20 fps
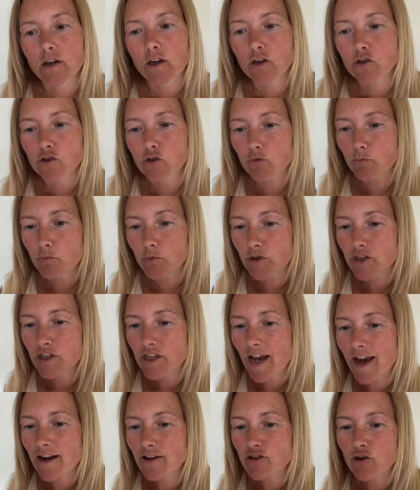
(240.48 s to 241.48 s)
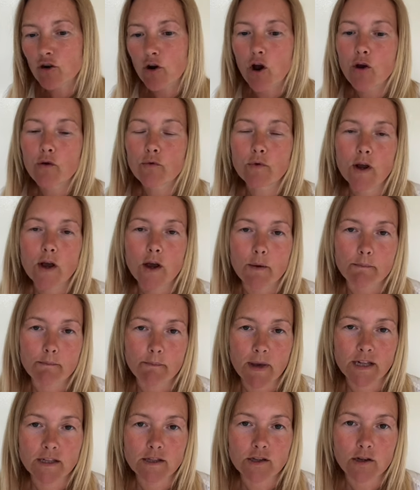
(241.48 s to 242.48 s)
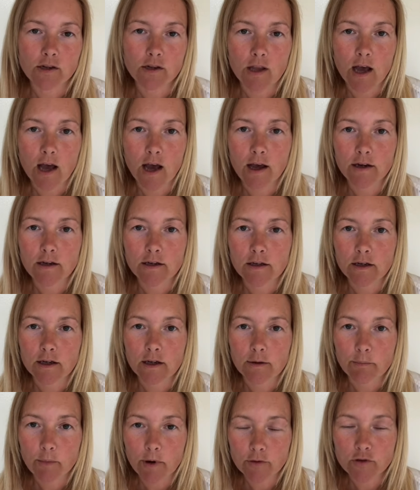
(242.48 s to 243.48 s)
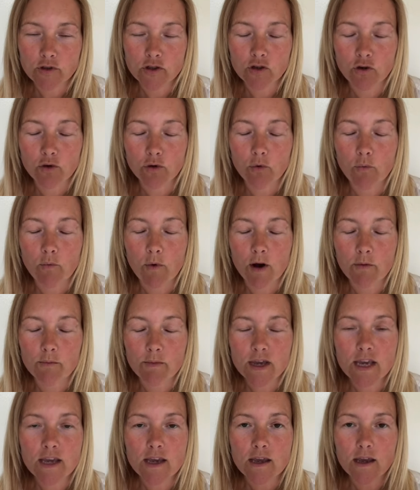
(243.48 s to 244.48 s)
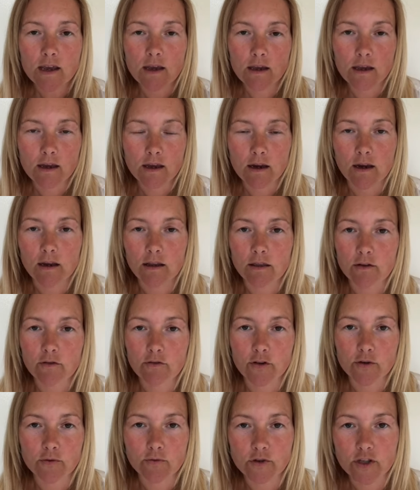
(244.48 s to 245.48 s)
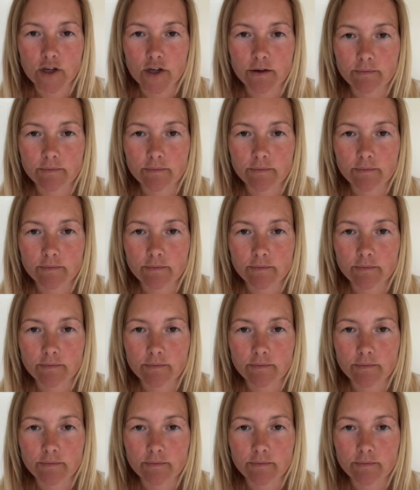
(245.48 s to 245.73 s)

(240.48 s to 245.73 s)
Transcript: to protect your own mental and emotional well-being in the future.